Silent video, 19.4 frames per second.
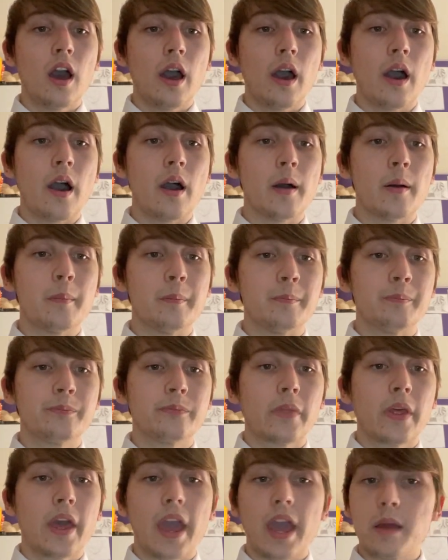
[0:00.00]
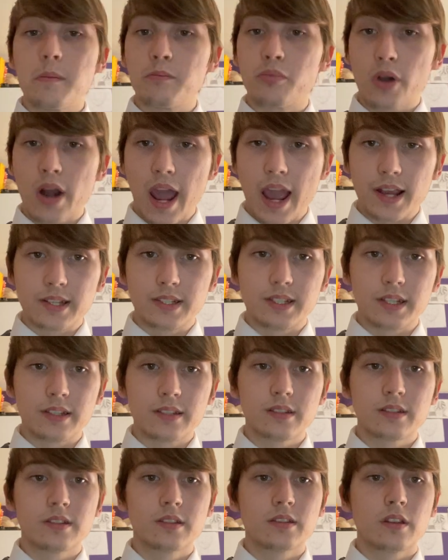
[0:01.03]
um, and
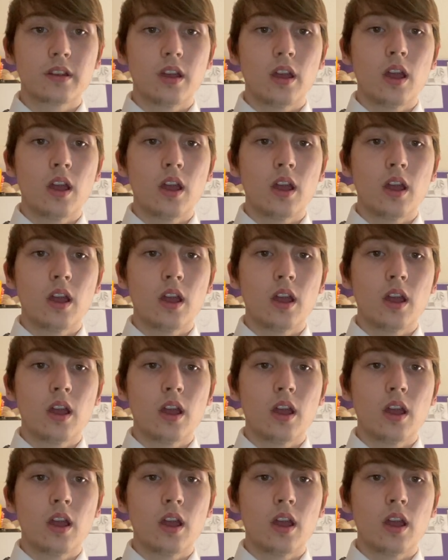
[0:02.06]
practice.